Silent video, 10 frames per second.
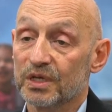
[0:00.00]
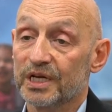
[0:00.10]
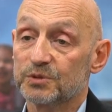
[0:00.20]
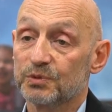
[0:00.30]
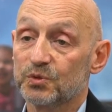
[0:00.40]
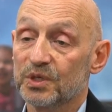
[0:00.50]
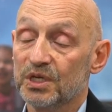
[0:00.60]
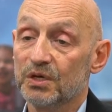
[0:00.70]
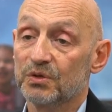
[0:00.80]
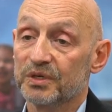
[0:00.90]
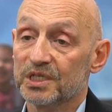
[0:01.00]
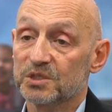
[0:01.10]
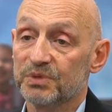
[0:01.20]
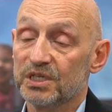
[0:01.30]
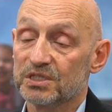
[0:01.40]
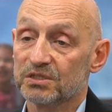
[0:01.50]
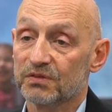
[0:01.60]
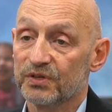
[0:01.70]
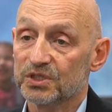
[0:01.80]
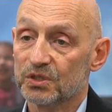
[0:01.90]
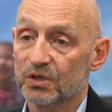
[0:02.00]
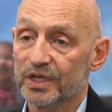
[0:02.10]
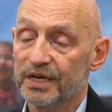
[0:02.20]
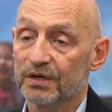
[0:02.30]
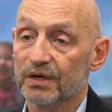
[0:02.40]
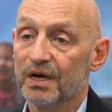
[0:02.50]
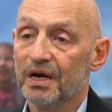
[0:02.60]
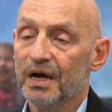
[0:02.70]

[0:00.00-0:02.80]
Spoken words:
clutch between the Ethernet speeds and the physical layer,